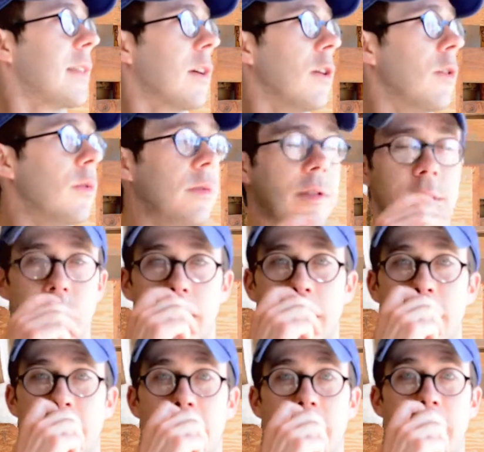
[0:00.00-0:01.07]

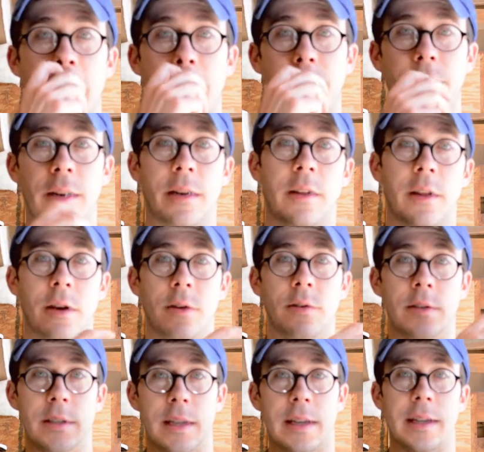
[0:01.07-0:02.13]
anything happening to
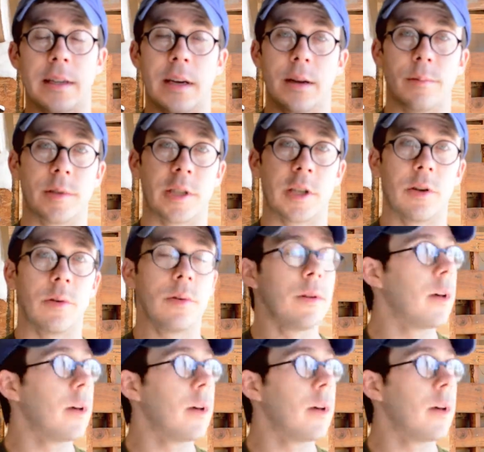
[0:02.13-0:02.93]
those anytime soon.